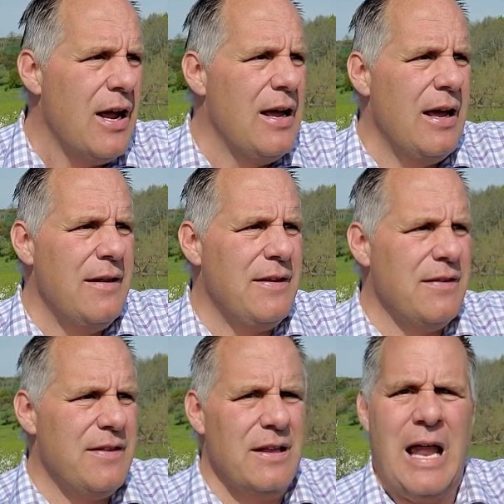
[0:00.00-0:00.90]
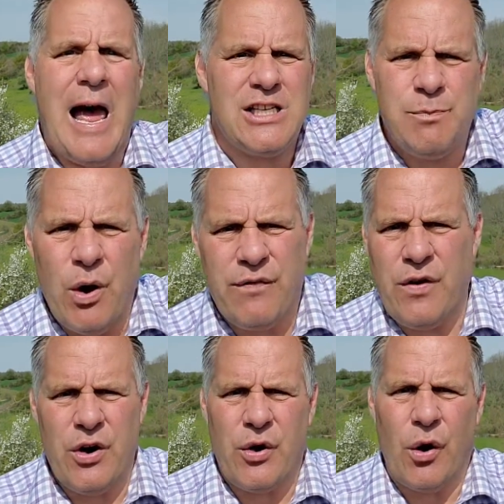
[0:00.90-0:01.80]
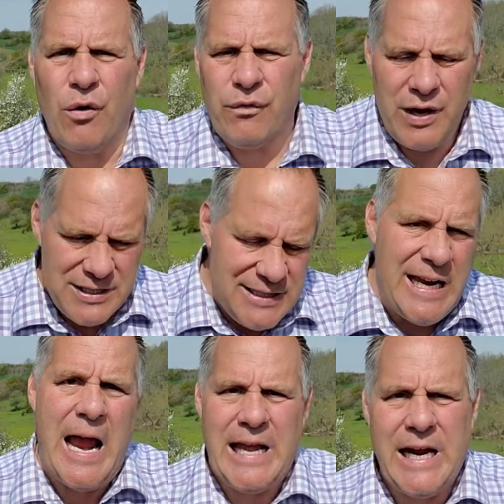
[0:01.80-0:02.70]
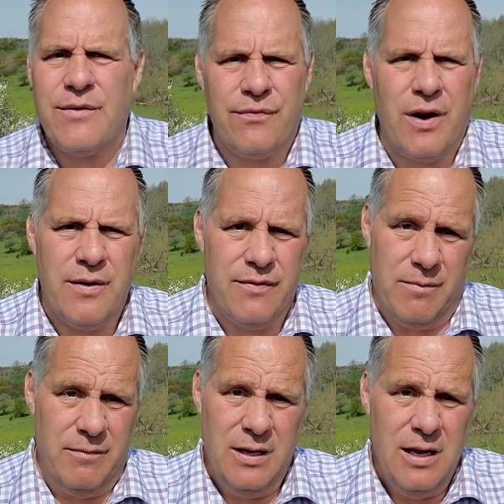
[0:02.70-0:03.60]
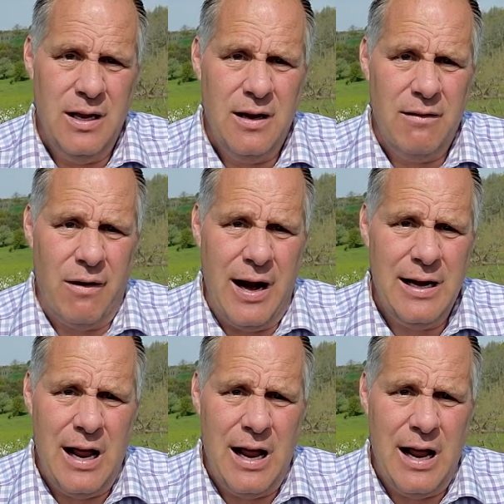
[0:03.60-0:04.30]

uh, the, the last boyfriend or girlfriend standing in front of them right?